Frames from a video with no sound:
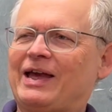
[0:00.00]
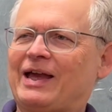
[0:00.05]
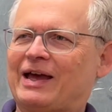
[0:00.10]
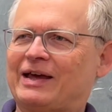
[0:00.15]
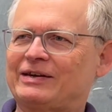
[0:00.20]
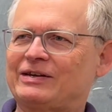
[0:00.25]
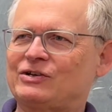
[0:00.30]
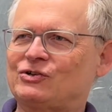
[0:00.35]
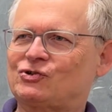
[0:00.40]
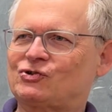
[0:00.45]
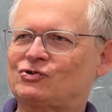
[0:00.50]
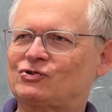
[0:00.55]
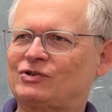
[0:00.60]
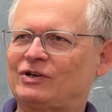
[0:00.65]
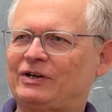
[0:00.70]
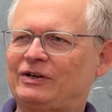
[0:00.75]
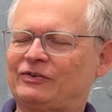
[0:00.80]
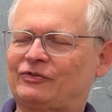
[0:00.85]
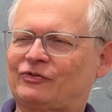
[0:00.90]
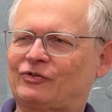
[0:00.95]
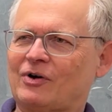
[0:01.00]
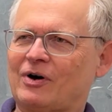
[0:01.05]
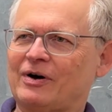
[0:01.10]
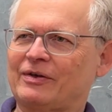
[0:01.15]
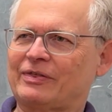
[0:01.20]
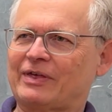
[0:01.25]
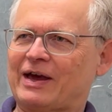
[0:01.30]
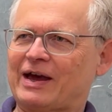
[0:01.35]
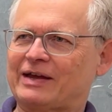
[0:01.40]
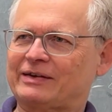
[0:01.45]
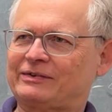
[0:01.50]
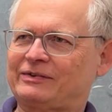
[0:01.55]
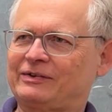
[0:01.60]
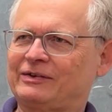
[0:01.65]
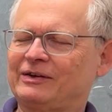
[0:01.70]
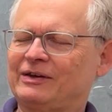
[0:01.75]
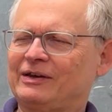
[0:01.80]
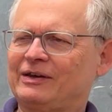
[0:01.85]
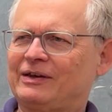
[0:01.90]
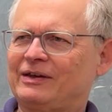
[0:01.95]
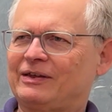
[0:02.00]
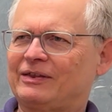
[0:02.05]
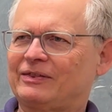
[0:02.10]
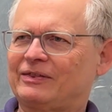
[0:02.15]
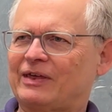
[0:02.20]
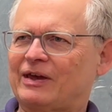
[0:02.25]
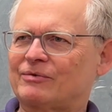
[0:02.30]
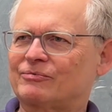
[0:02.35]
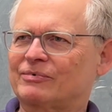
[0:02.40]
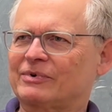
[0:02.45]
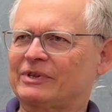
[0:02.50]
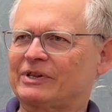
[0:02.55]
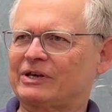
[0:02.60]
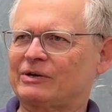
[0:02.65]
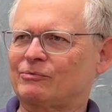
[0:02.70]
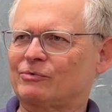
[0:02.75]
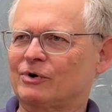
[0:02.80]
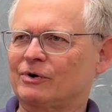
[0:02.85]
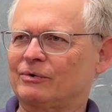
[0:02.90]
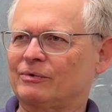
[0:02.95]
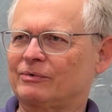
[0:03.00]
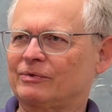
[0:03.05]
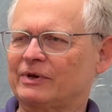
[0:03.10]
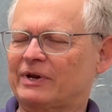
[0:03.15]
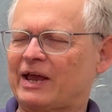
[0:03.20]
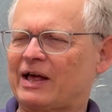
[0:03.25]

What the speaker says: and he saw that the